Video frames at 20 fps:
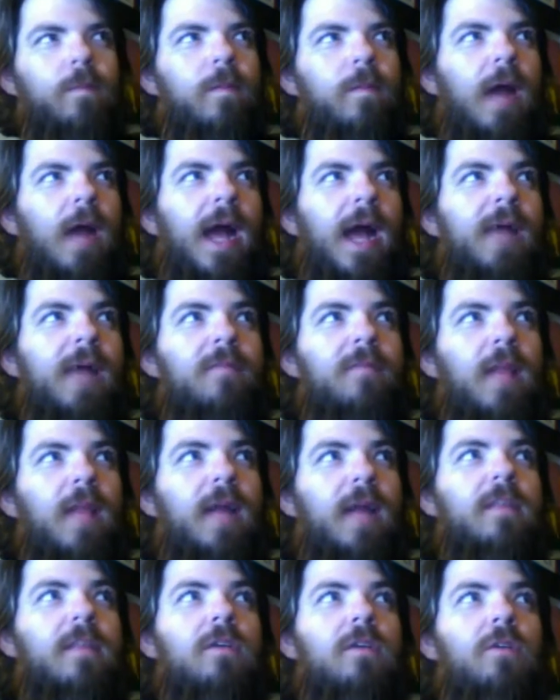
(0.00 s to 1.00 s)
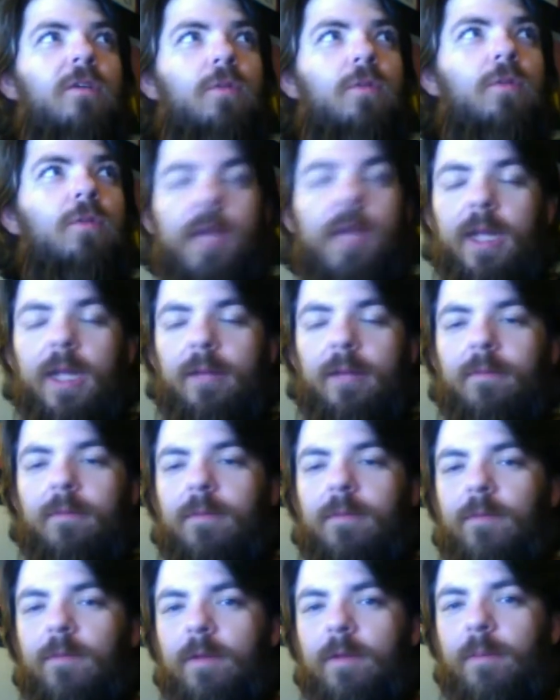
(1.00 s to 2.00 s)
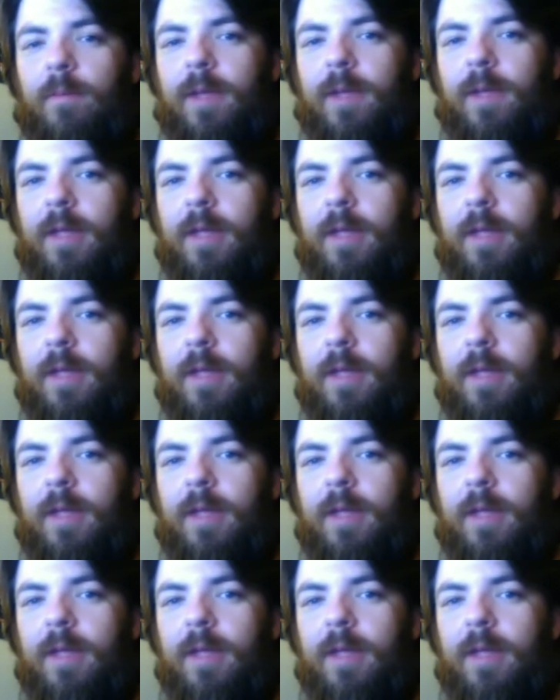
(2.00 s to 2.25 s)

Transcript: I have lots of cool games for the PS2.